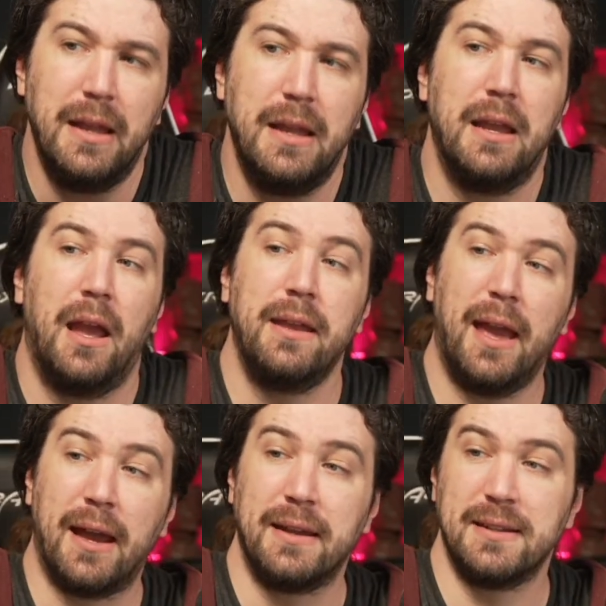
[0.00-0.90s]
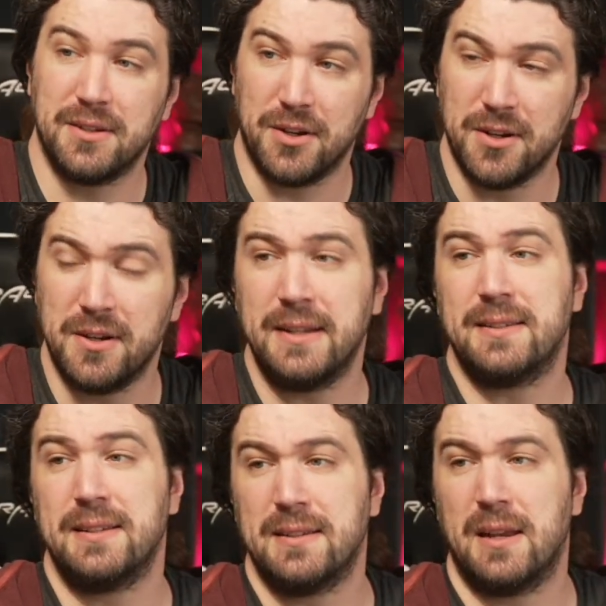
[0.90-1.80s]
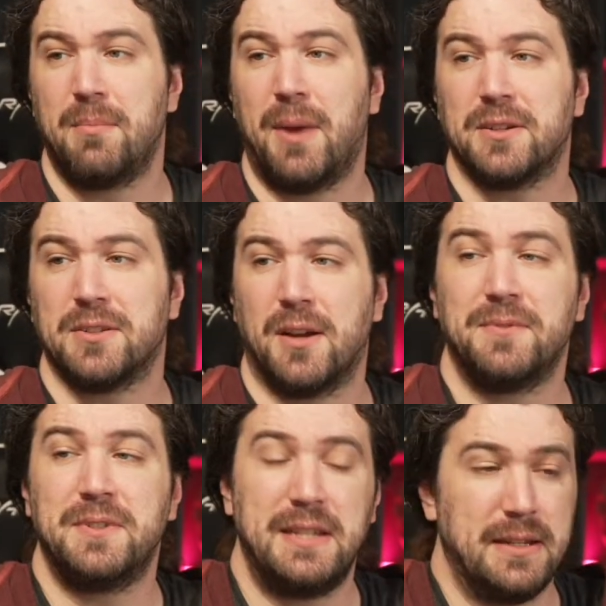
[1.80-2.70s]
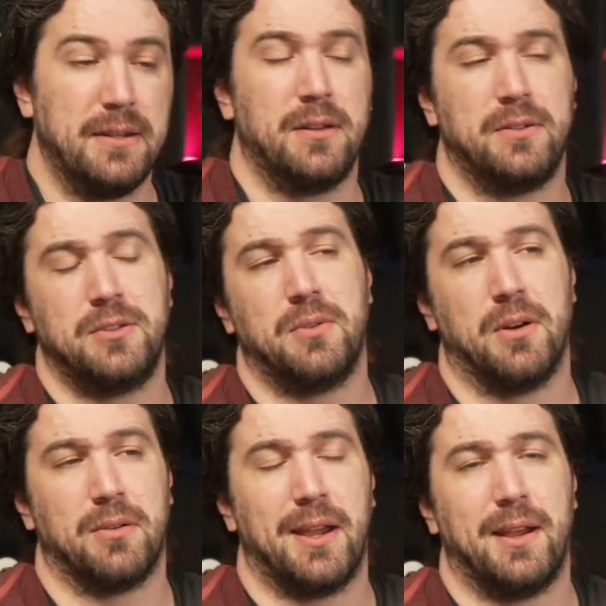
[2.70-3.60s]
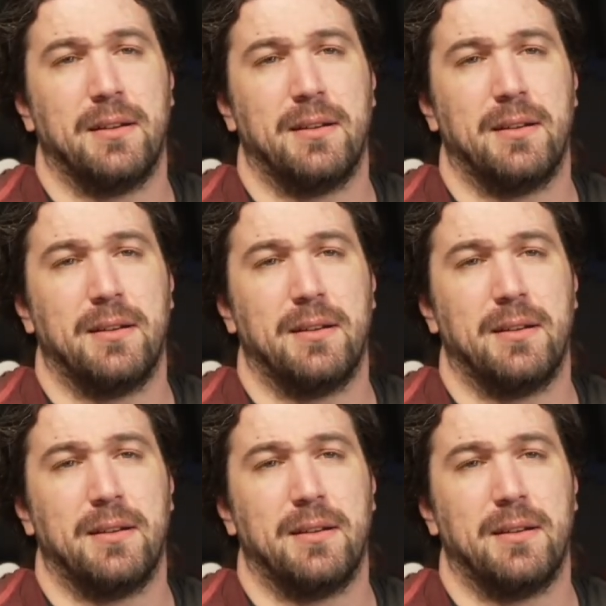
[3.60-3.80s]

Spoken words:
Yeah, it's earnings season, and Microsoft did do okay.